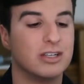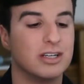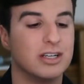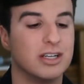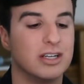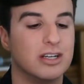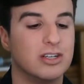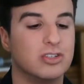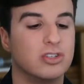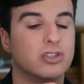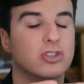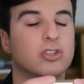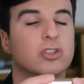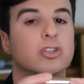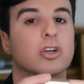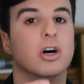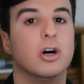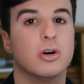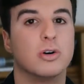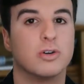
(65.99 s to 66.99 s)
It is
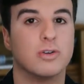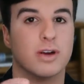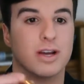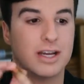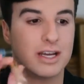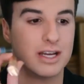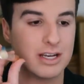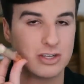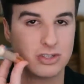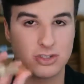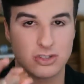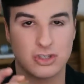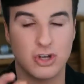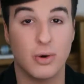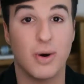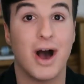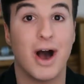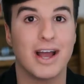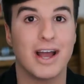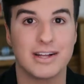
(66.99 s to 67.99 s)
so great and it's
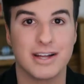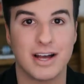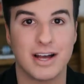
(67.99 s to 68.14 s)
so high